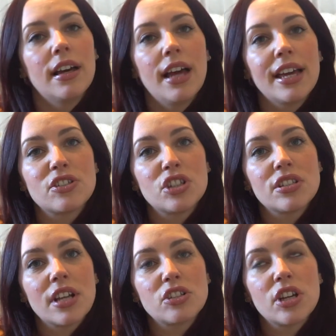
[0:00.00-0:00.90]
it's just
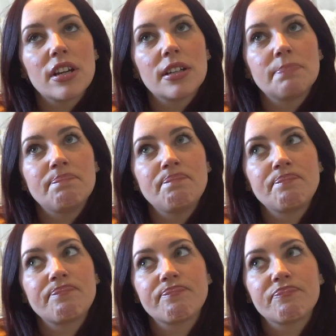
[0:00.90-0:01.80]
such a
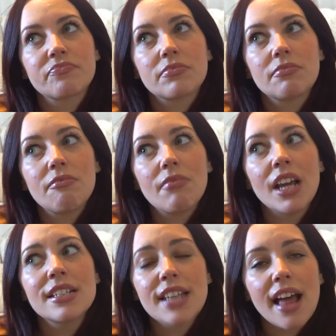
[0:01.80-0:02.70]

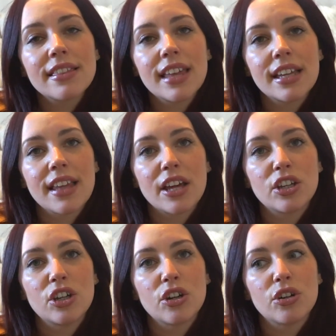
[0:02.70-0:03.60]
sad thing that
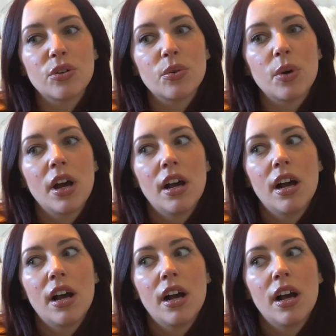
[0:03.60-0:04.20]
you